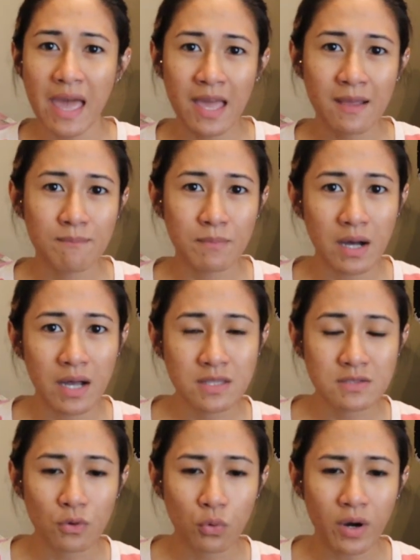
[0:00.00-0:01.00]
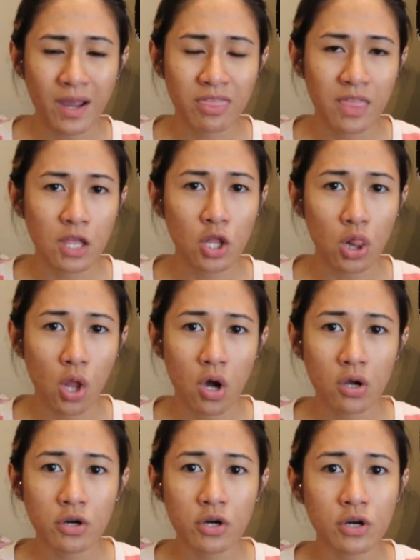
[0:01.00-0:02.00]
8 months or I think
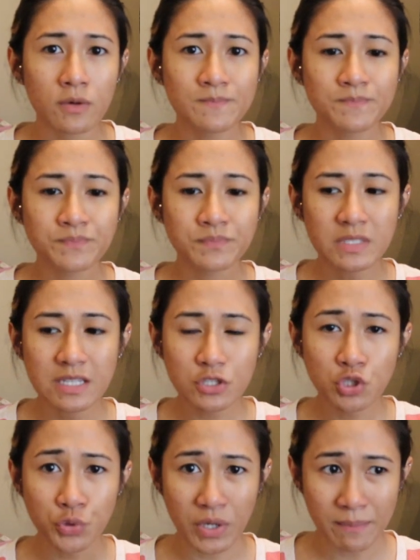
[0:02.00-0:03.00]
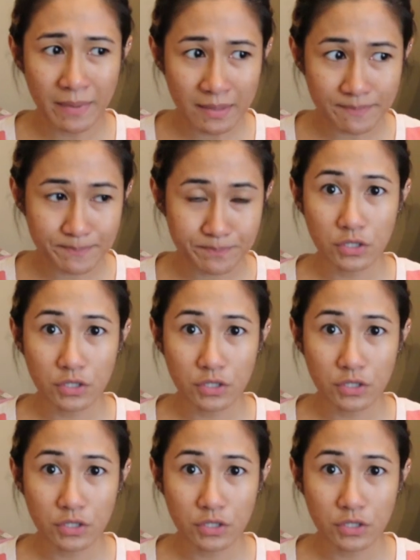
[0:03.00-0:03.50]
longer treatment.